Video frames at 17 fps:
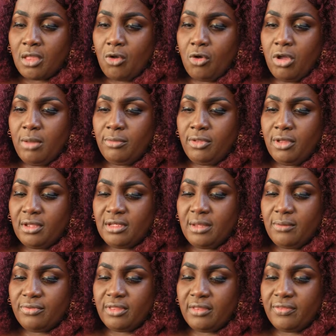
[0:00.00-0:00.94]
I'm not
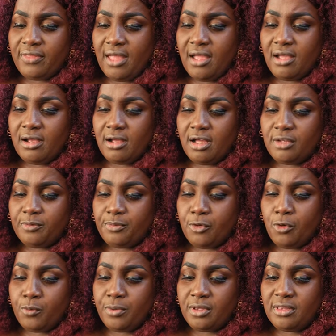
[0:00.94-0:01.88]
there first. thank God
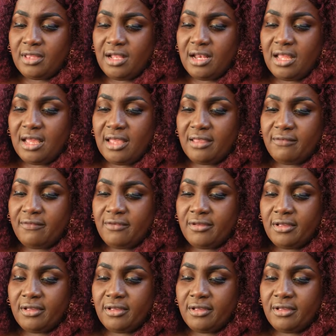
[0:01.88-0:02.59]
Pope is alive.